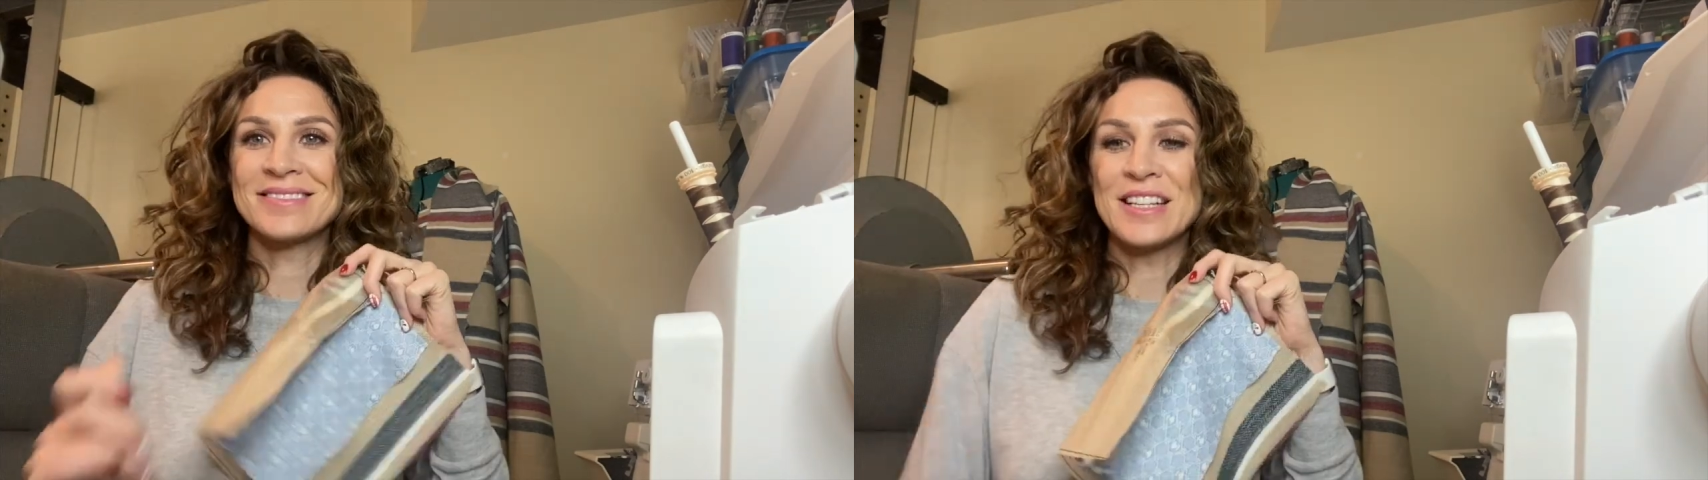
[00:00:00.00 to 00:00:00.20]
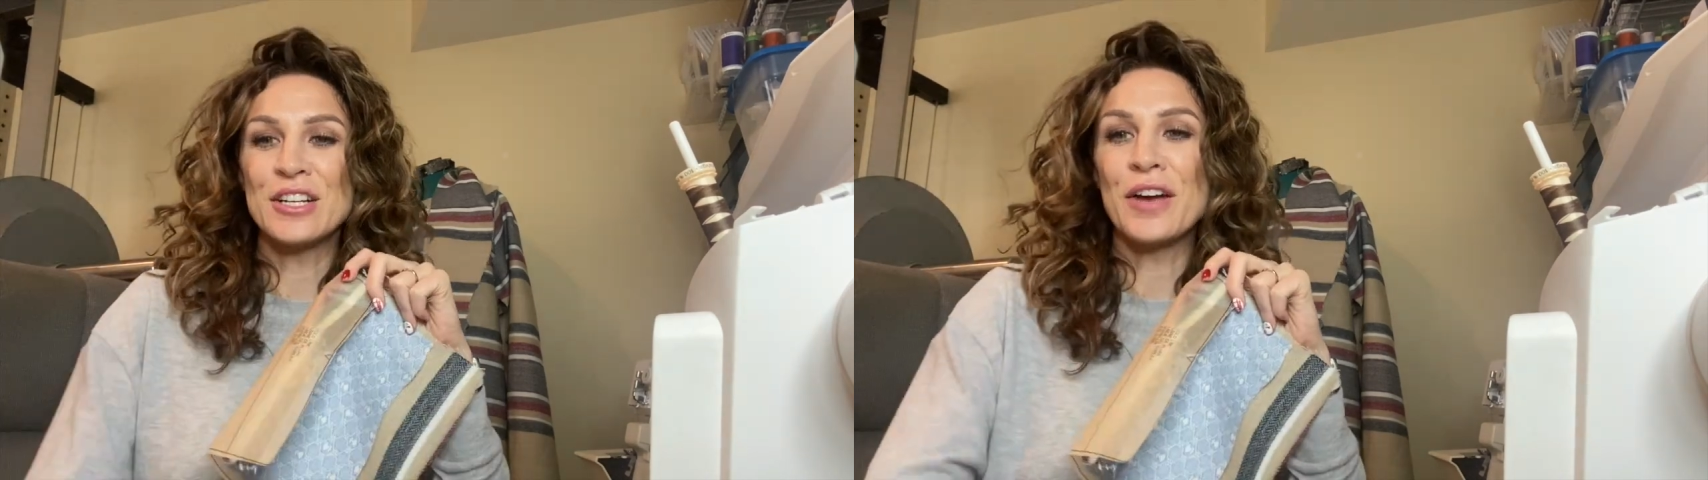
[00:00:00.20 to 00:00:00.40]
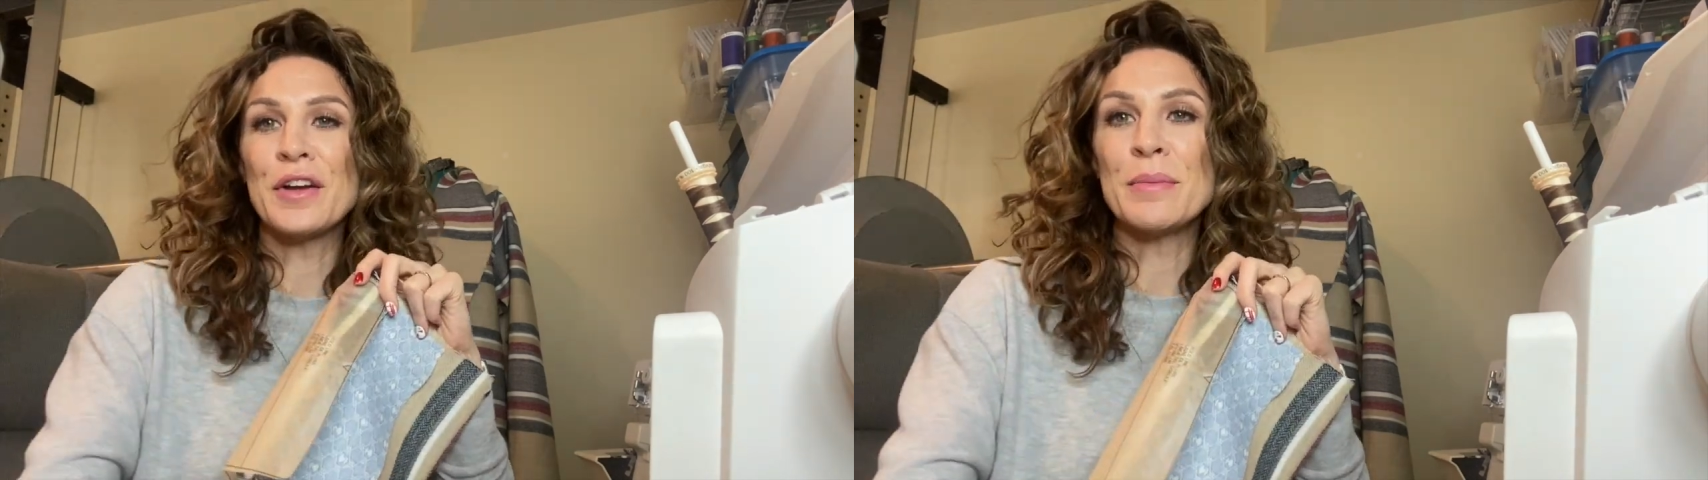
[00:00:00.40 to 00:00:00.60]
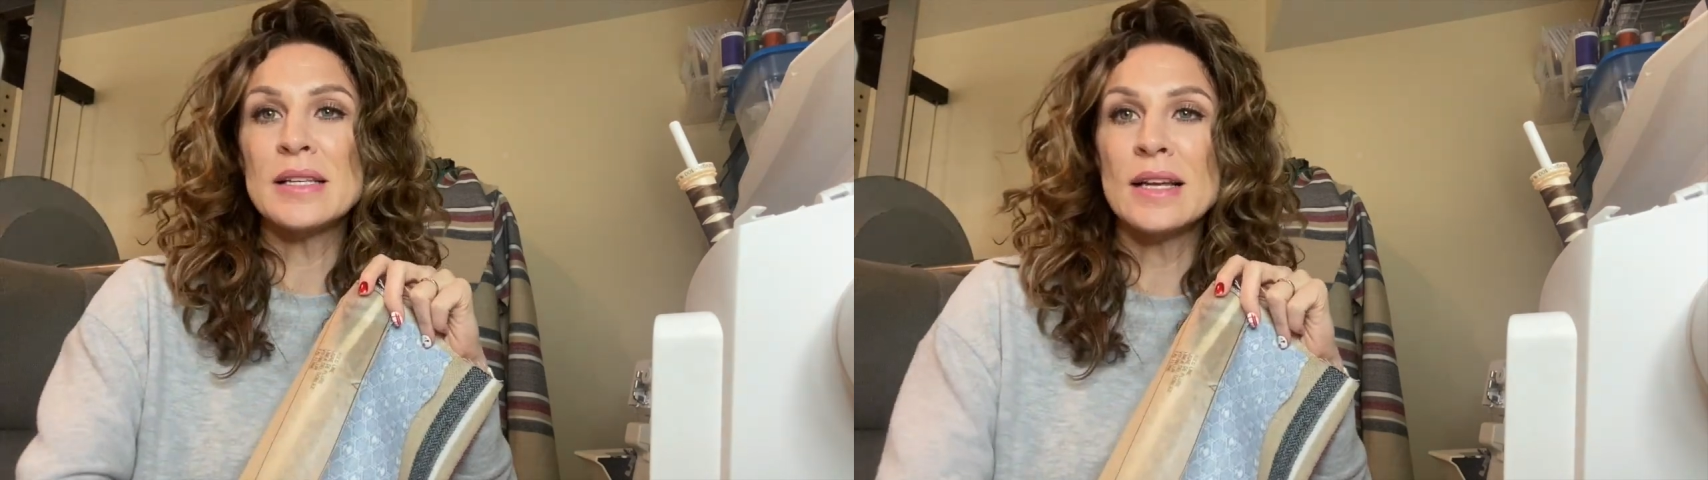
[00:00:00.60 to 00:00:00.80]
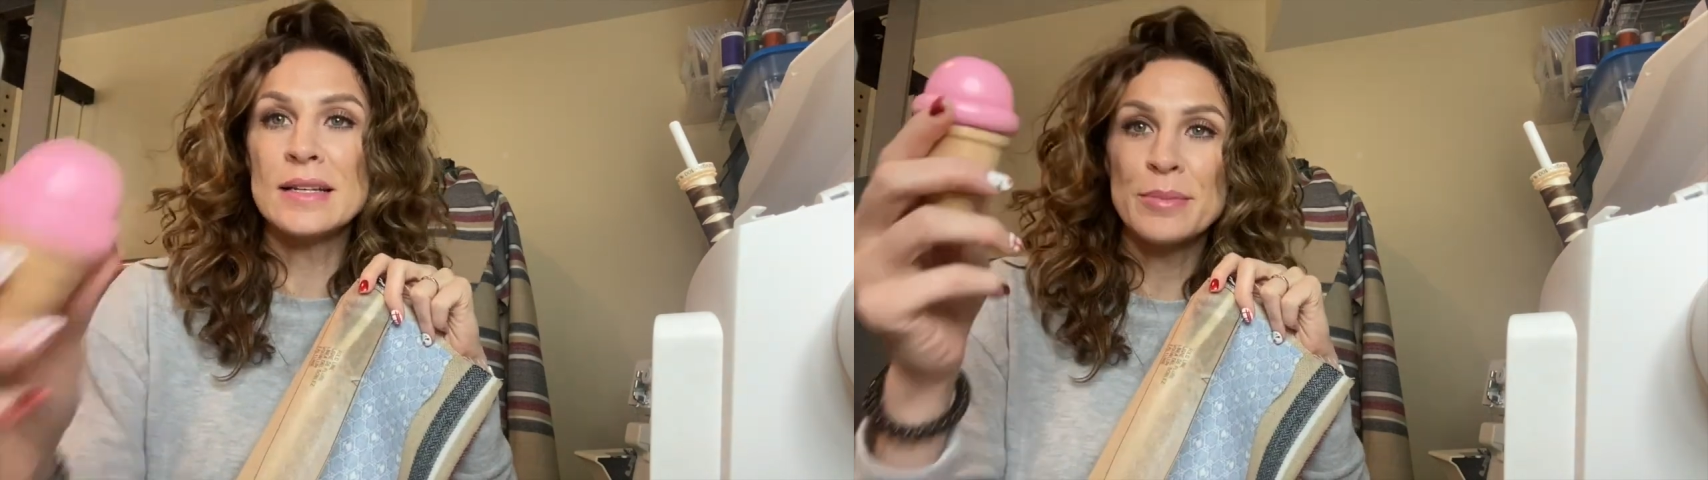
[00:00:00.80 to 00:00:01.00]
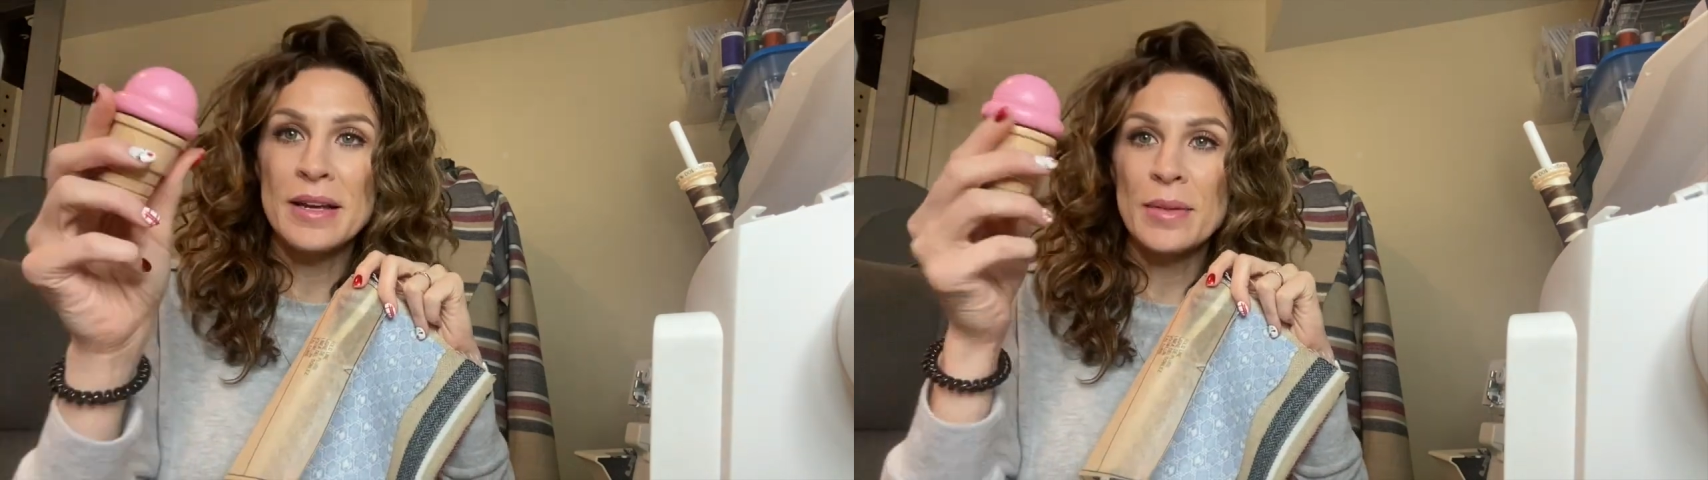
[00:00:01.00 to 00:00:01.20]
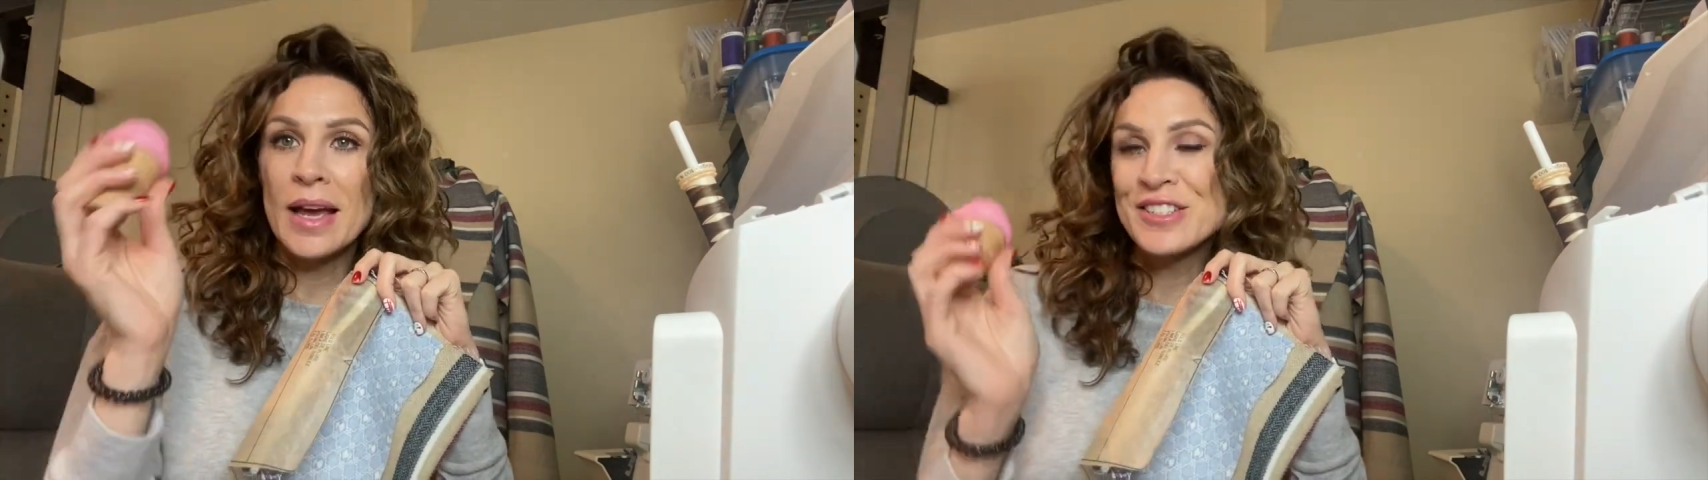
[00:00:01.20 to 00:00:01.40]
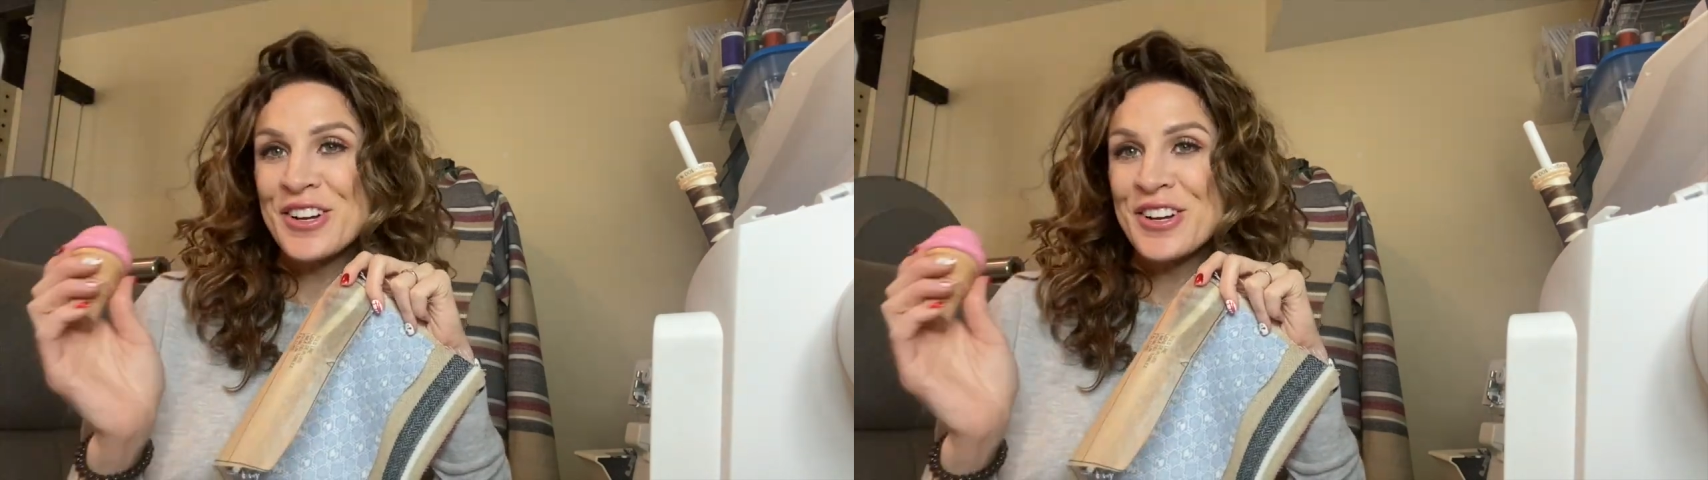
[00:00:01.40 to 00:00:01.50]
Sorry to hear my son, he's bringing me ice